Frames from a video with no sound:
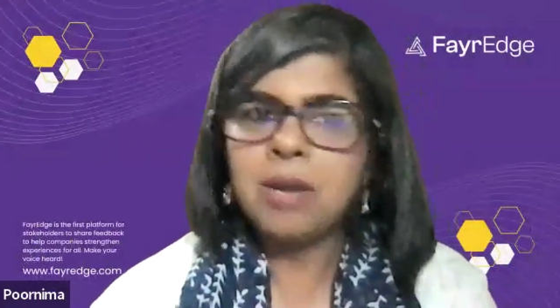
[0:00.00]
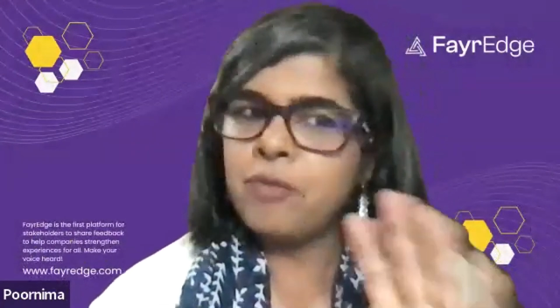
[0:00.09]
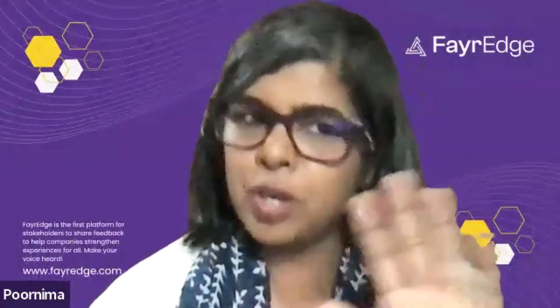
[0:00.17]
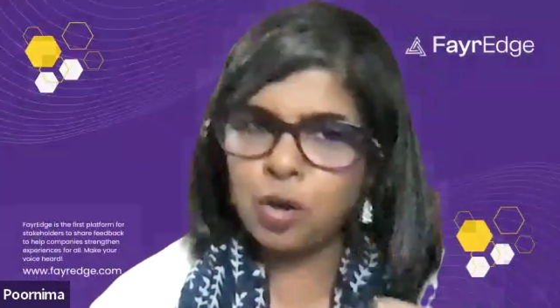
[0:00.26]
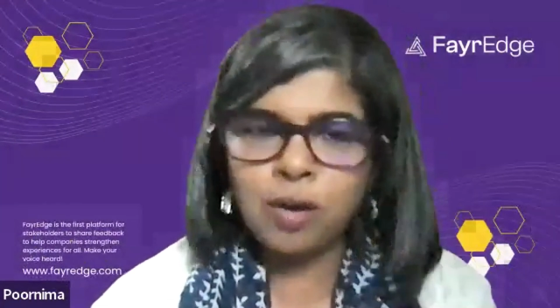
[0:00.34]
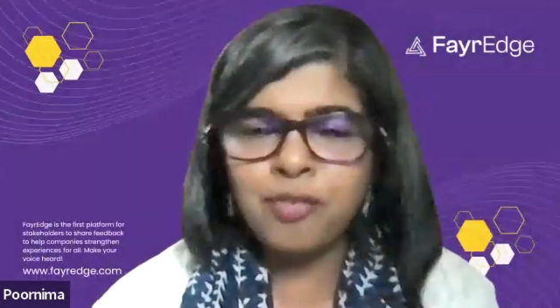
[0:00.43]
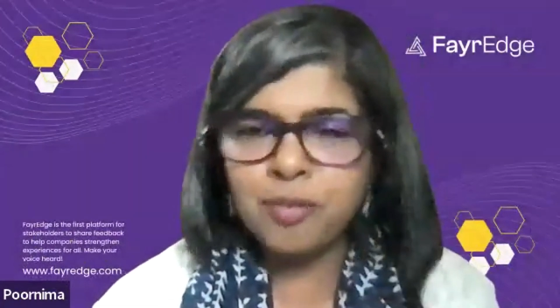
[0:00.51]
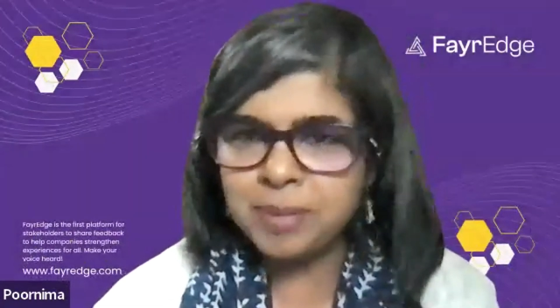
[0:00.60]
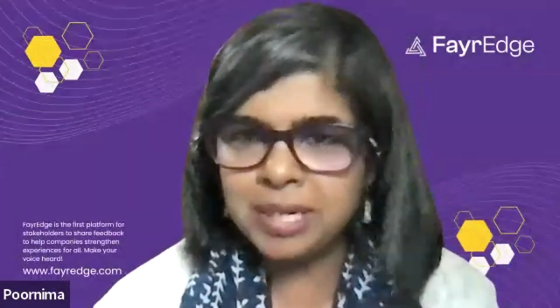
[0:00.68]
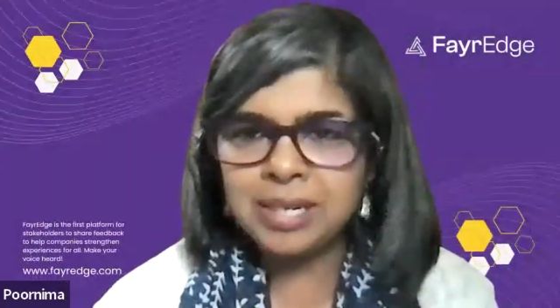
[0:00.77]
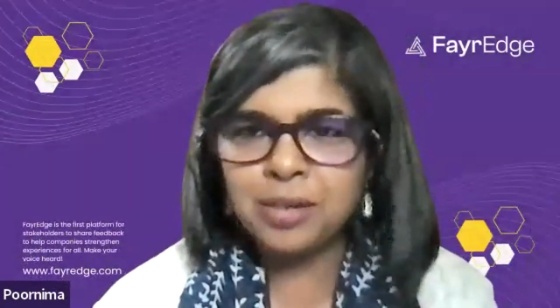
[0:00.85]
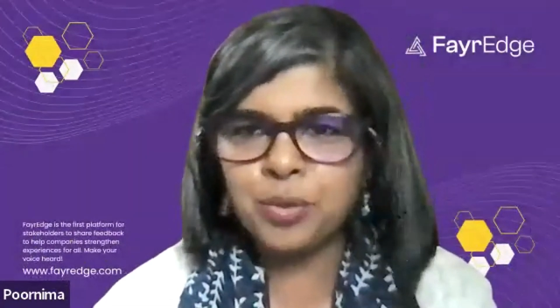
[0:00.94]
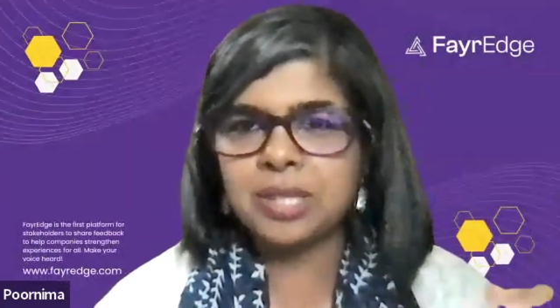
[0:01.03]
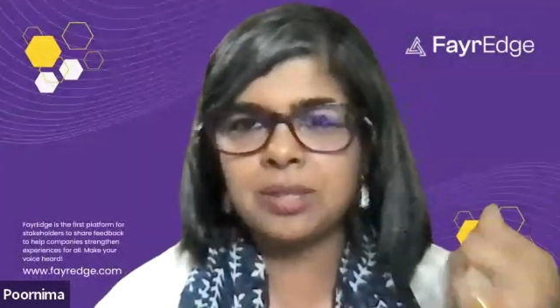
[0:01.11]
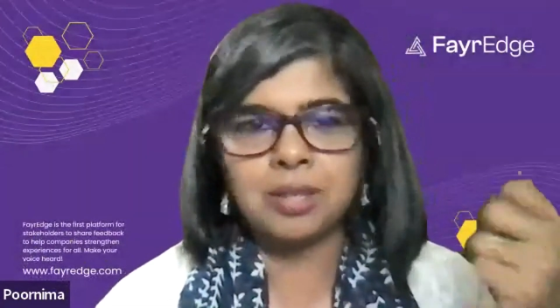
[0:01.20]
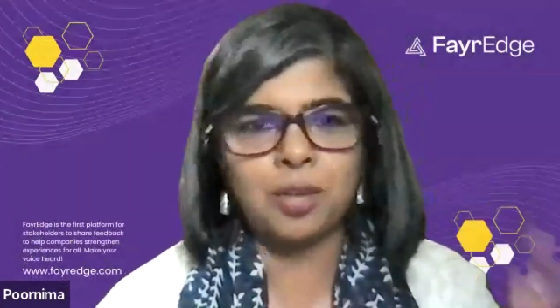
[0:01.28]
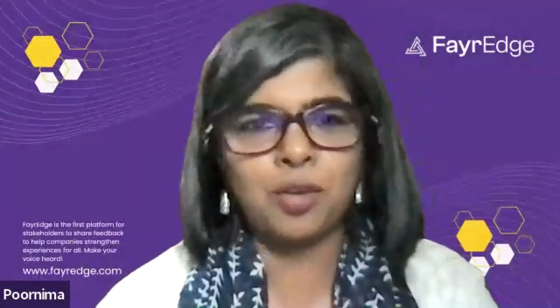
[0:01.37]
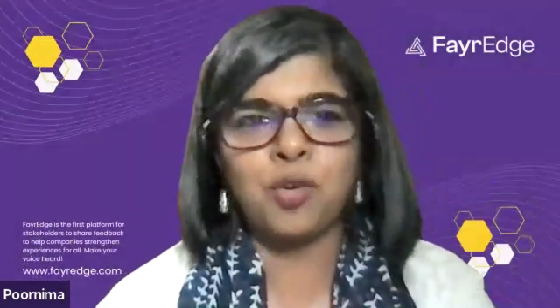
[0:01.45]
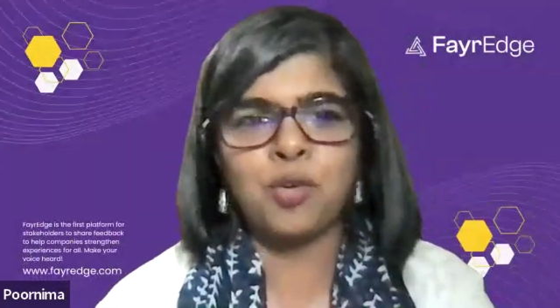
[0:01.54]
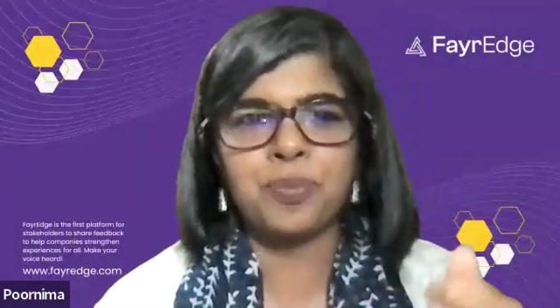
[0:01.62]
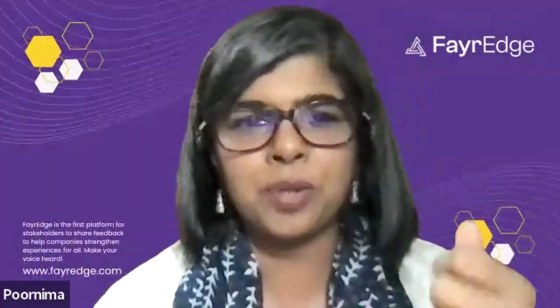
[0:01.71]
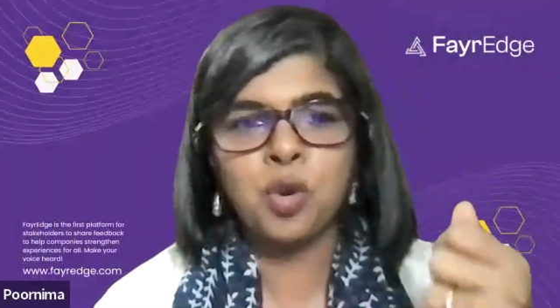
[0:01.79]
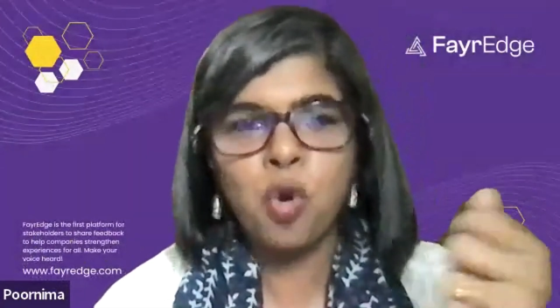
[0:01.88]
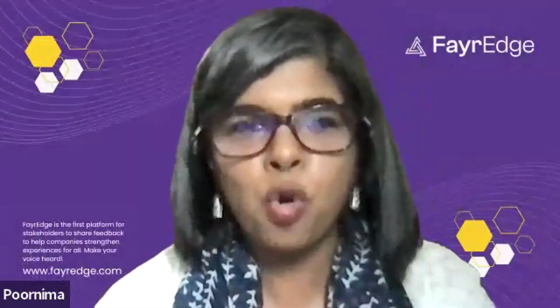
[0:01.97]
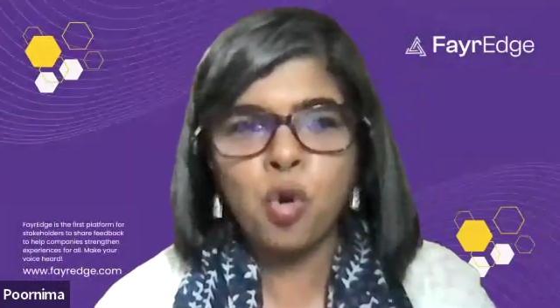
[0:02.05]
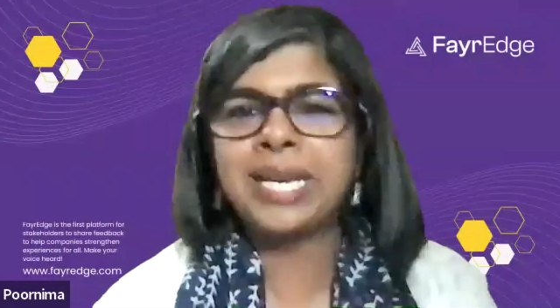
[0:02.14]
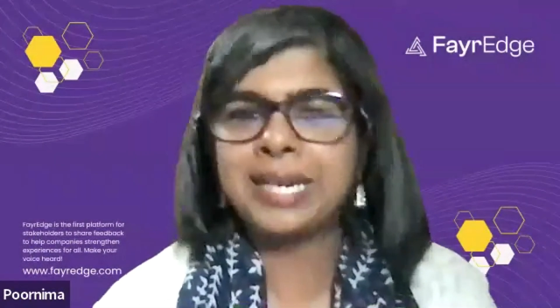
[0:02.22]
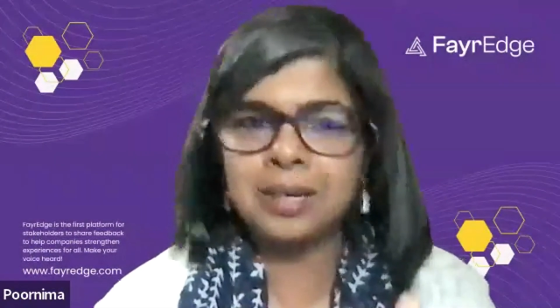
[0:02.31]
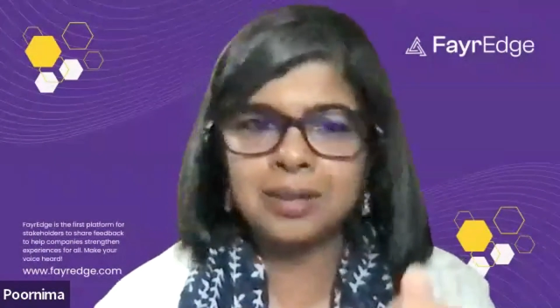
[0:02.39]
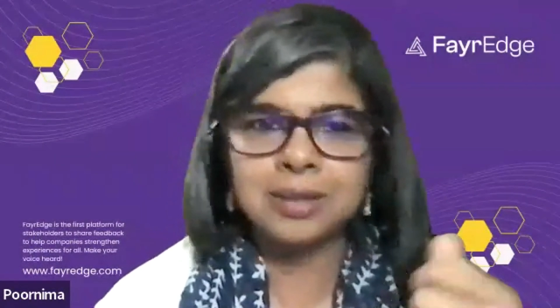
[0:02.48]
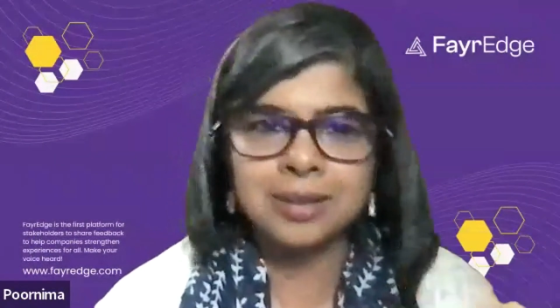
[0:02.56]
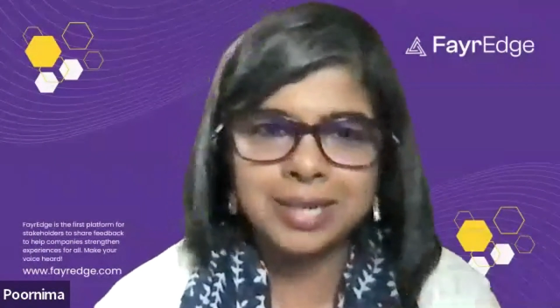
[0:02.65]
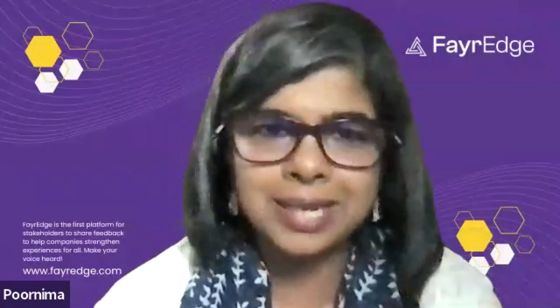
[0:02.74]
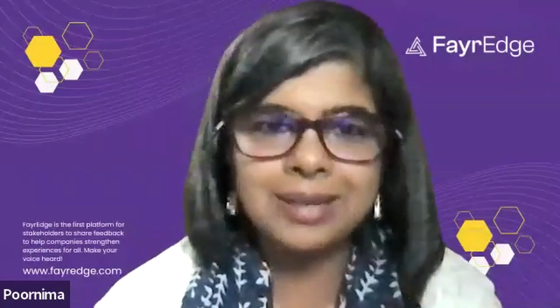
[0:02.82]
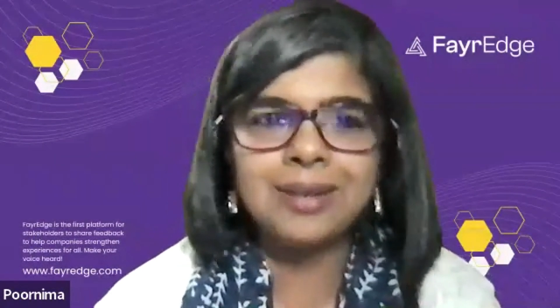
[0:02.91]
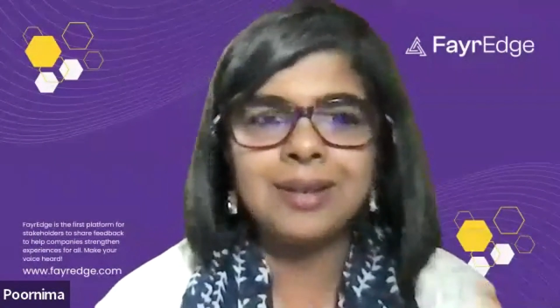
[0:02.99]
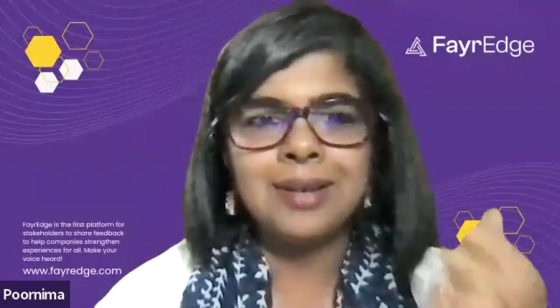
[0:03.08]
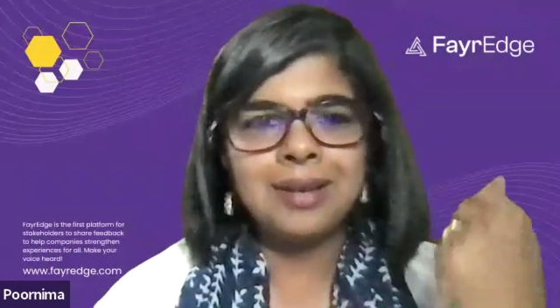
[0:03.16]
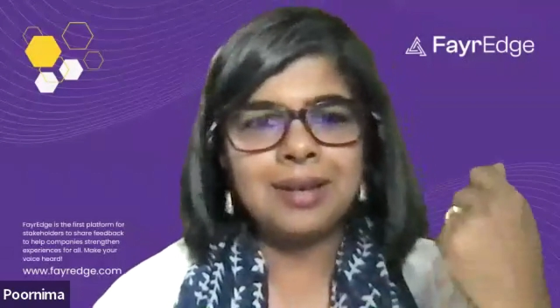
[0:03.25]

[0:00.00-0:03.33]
We are all familiar with, goading and herding